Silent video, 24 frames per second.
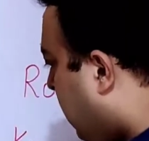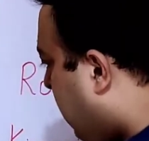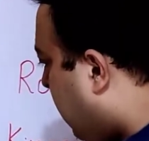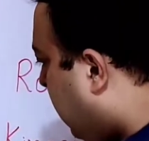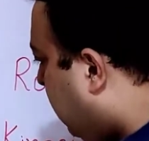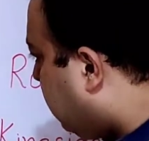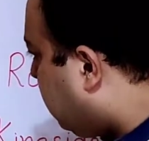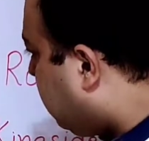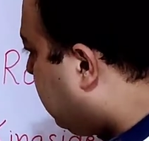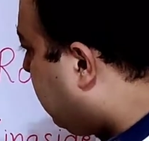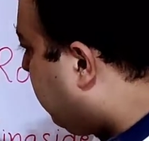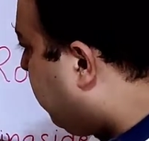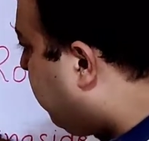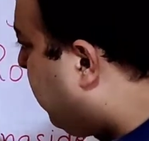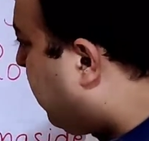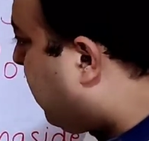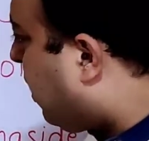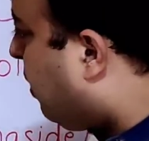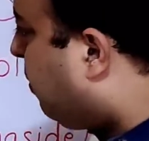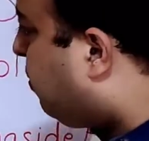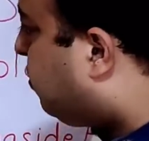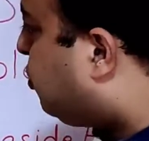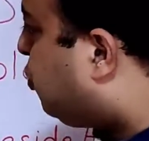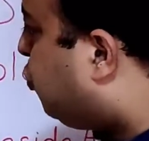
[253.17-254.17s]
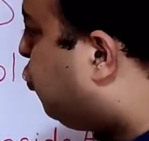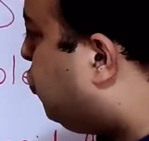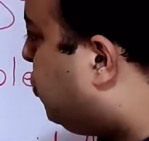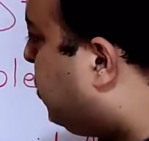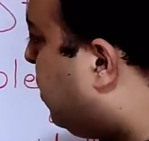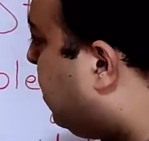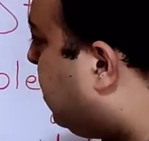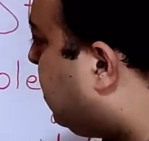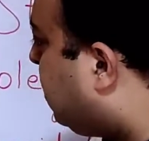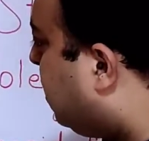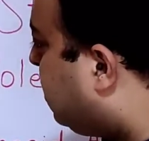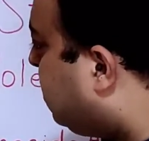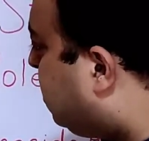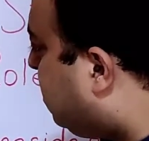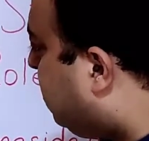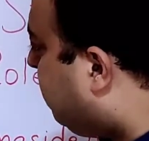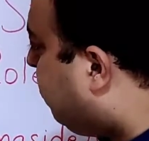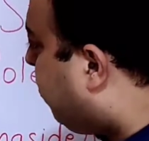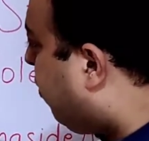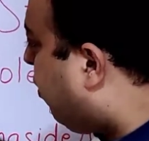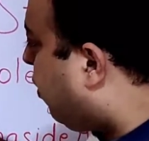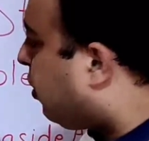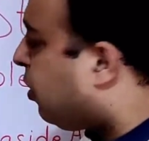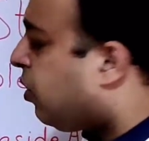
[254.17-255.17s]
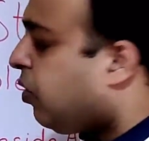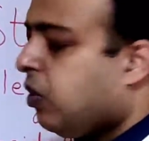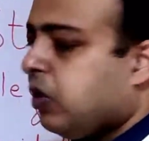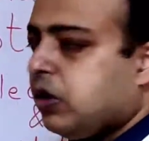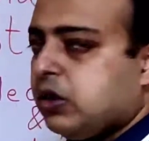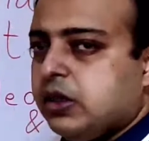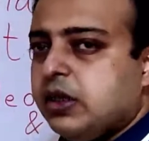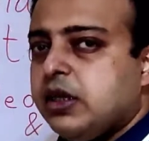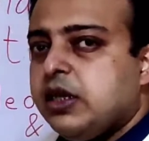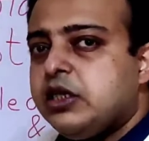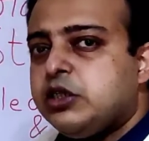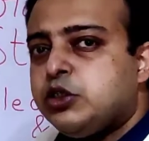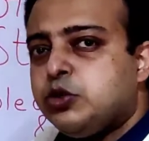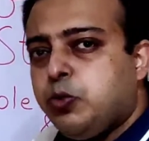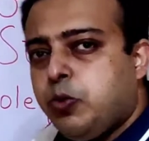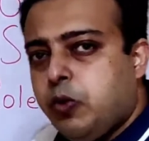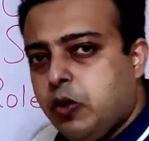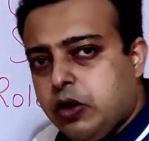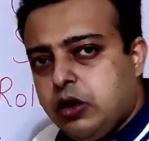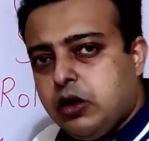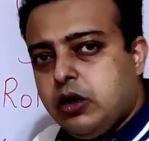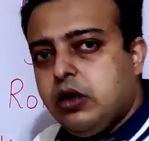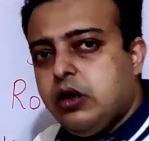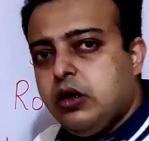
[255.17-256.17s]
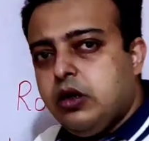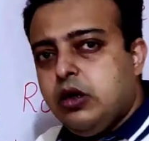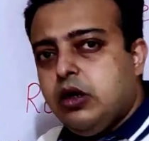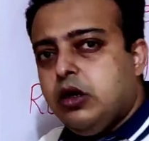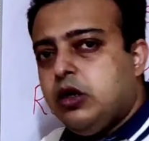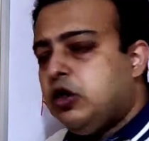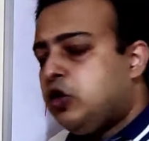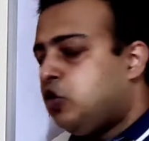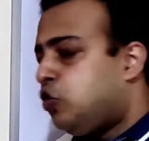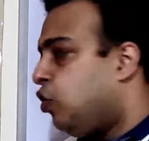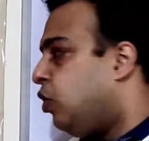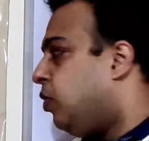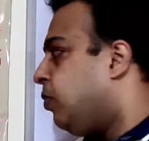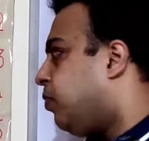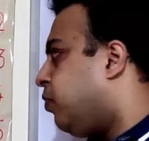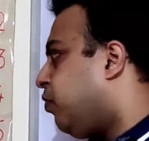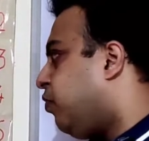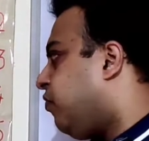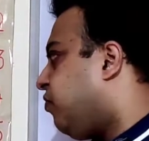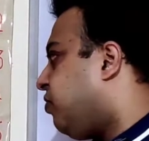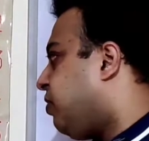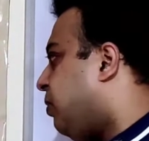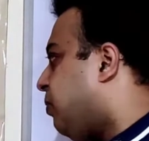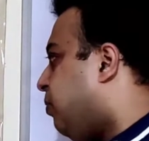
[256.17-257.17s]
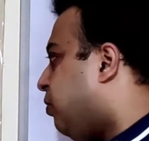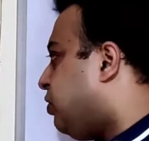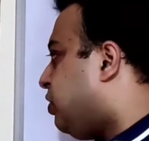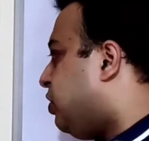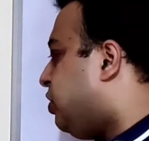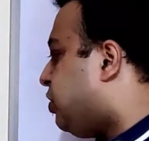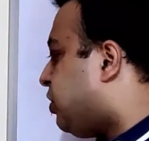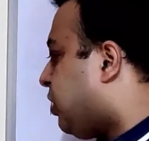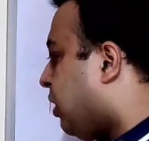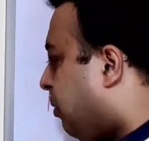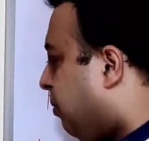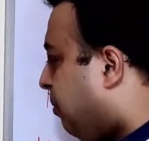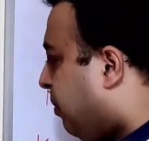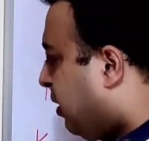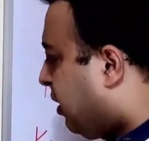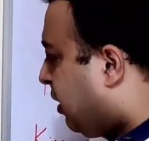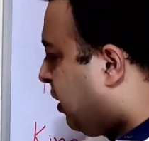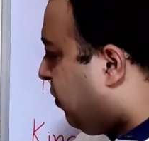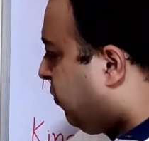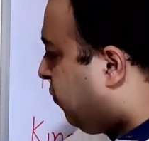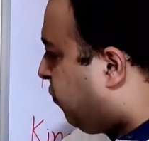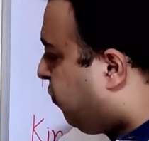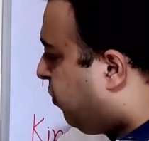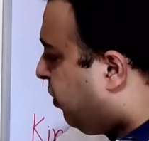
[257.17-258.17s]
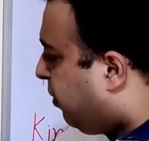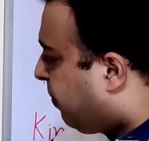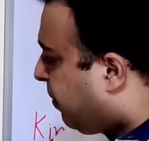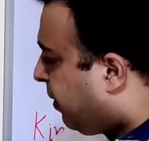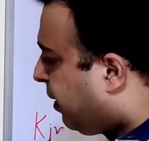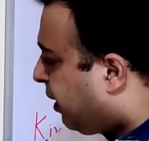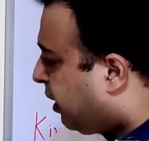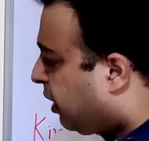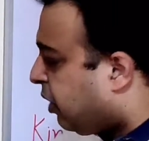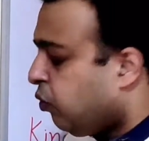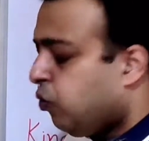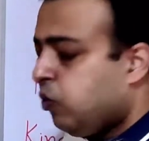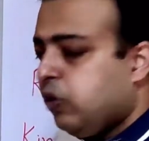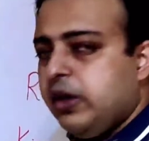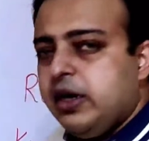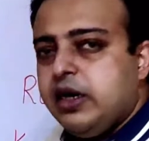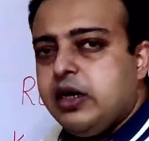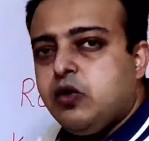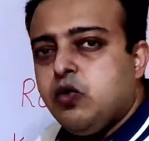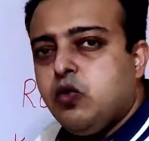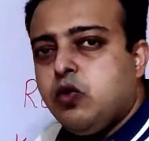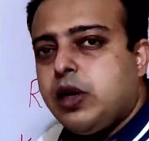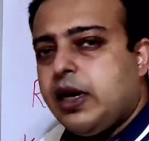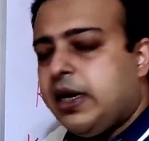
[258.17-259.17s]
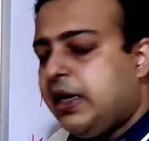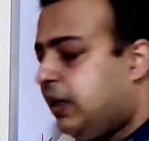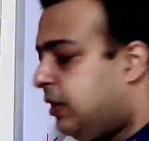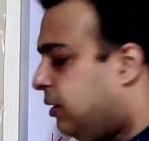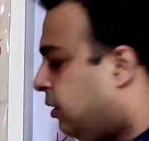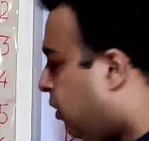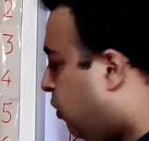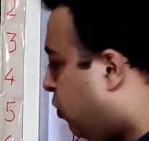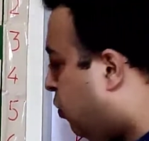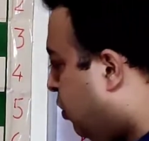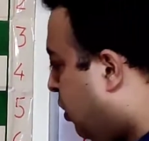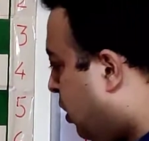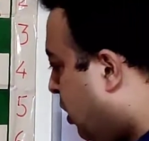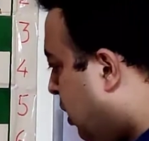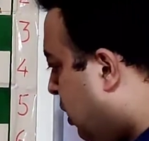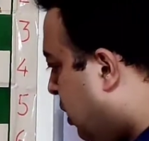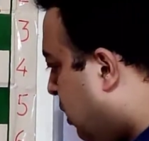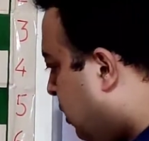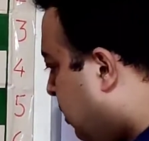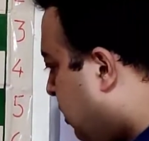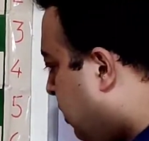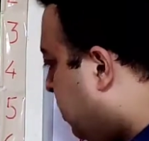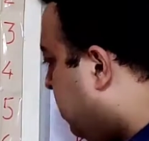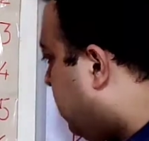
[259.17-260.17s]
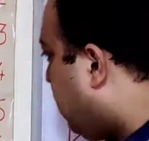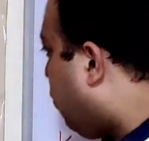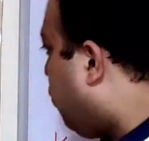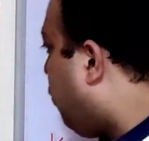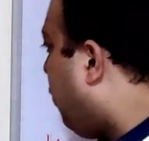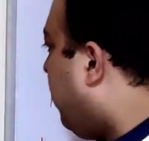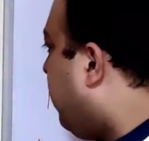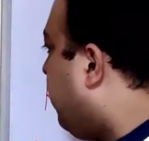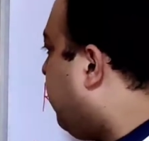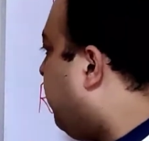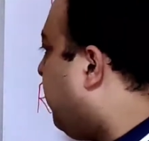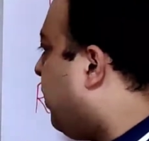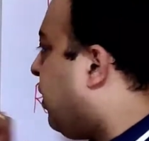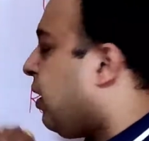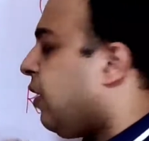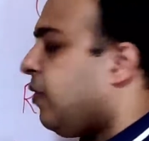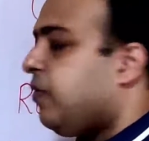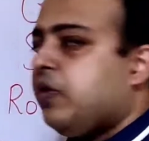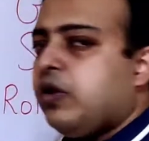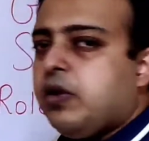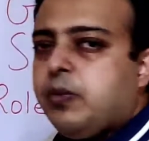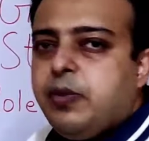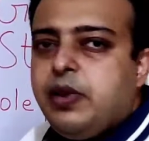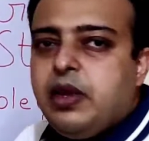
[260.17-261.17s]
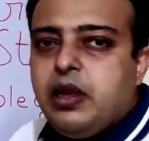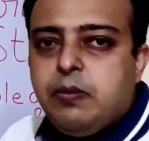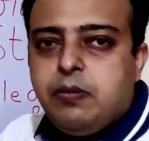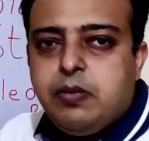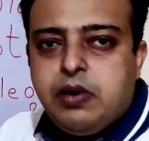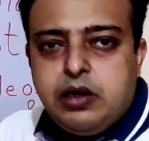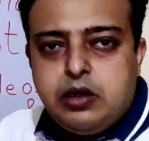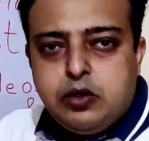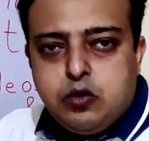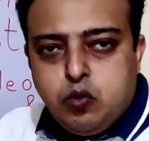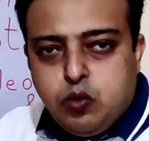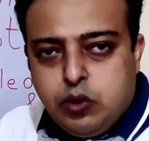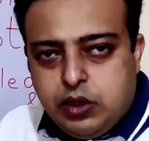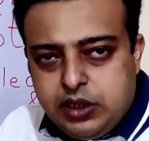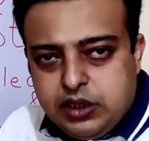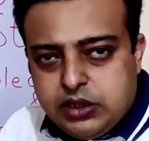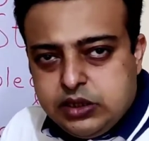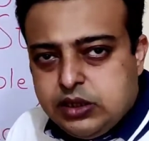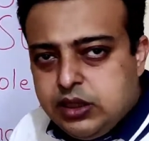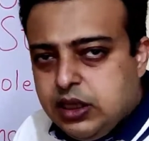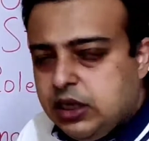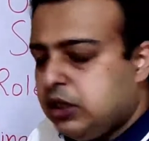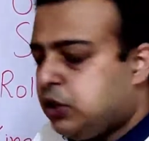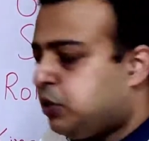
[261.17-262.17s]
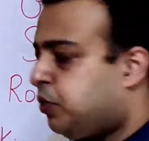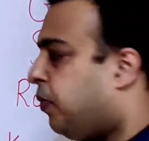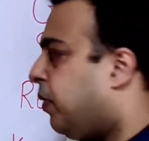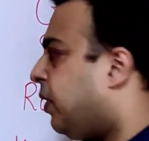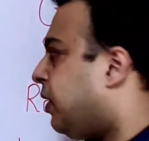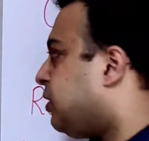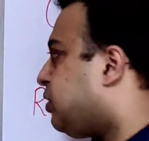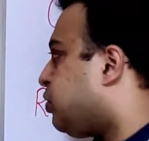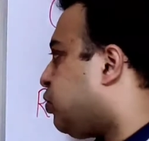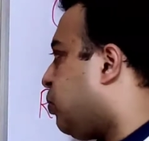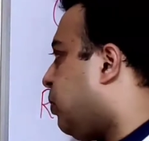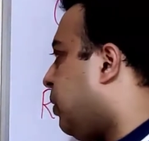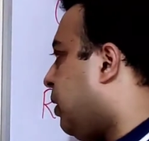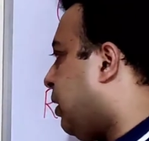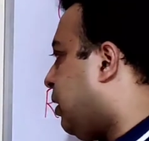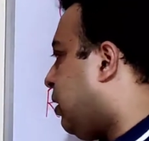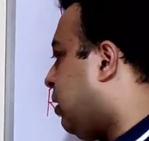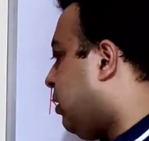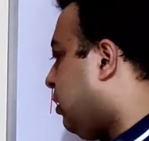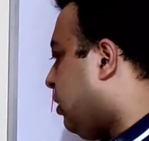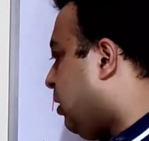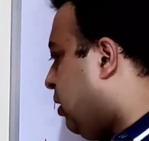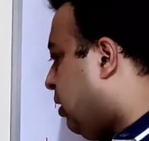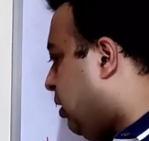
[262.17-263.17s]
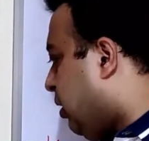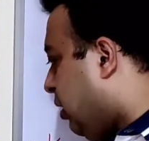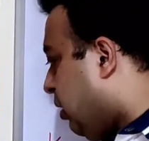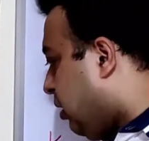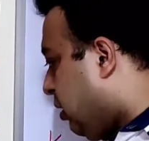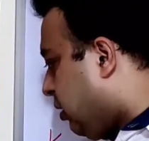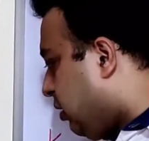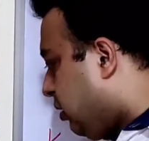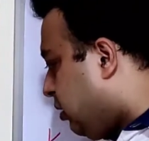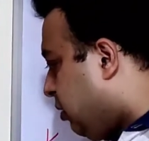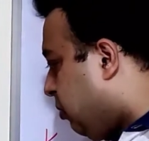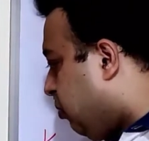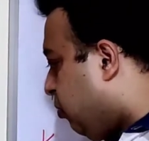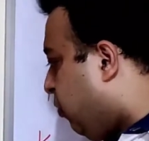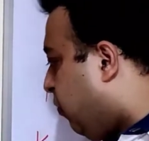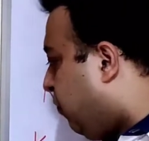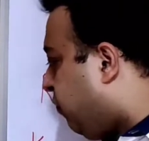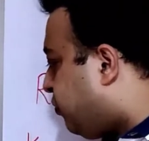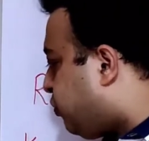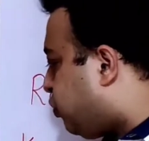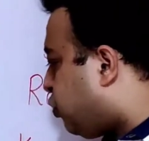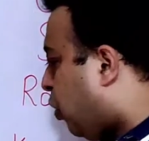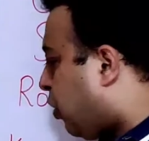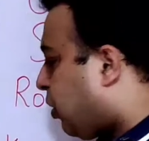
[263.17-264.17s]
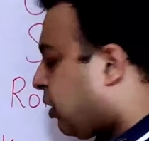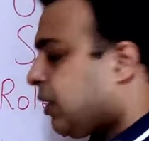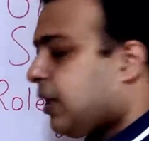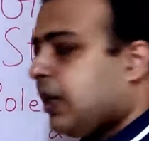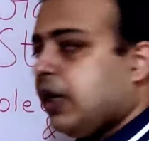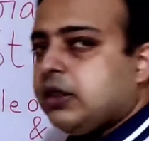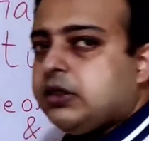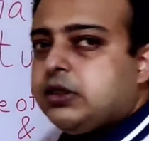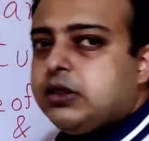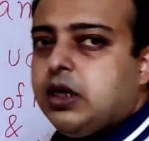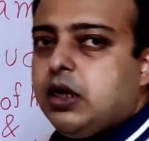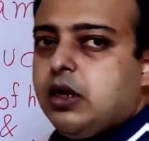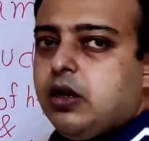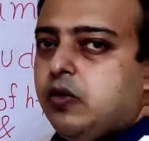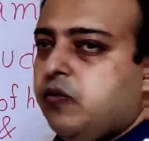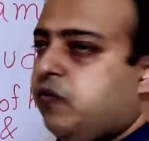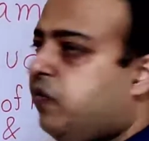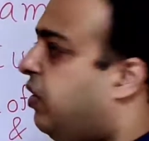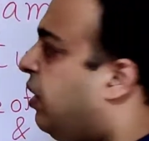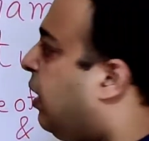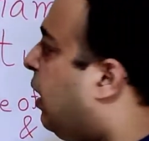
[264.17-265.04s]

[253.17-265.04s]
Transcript: and then perhaps using the g pawn or the h pawn to improve the position. But if we play qd2 right now, then the queen will never be able to reach the h5 square. The move short castle will